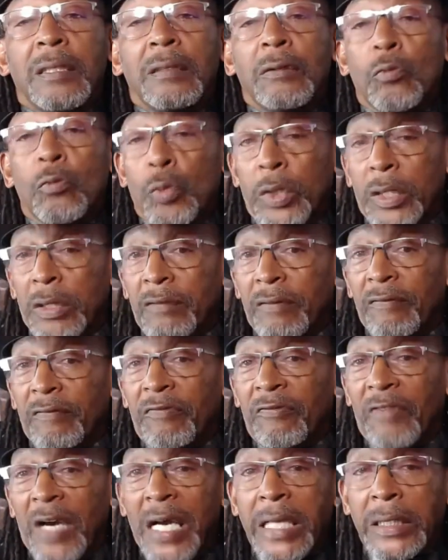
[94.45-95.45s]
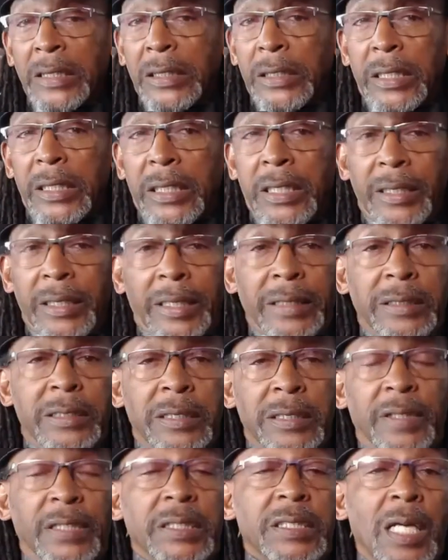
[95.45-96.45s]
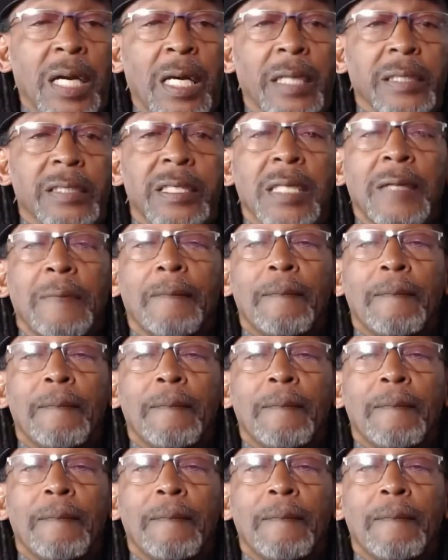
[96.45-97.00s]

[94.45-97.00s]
when finally connecting the dots,